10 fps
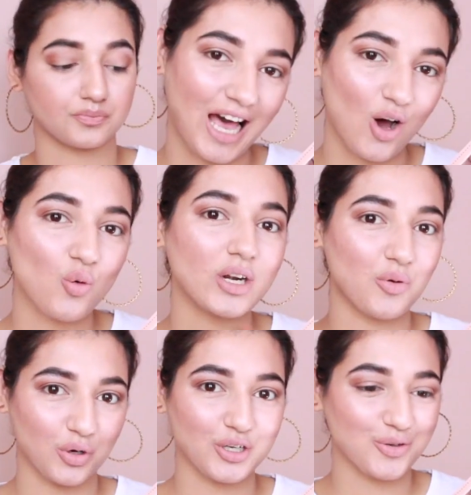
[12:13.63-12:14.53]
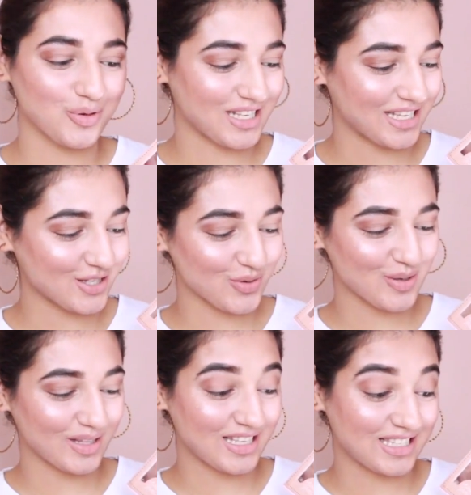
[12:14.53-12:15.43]
Now what I want to do is I just want
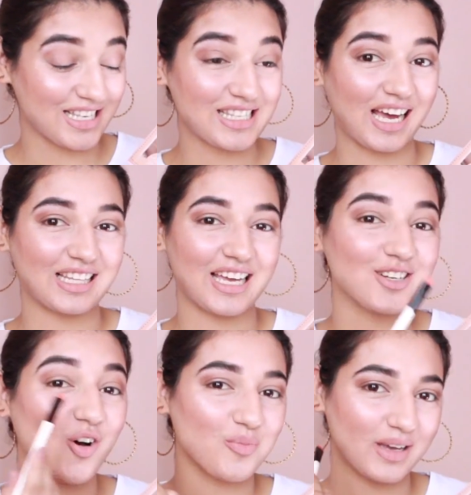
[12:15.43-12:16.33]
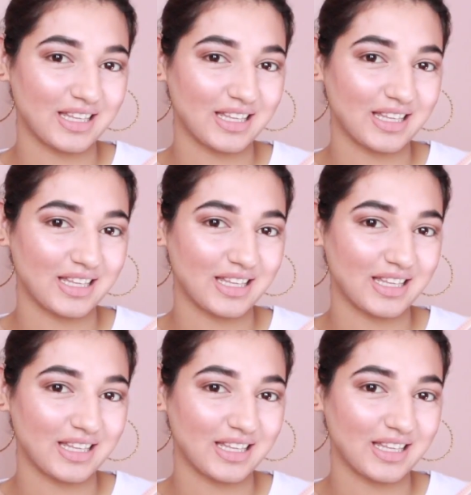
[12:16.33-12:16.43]
to place this highlighter on my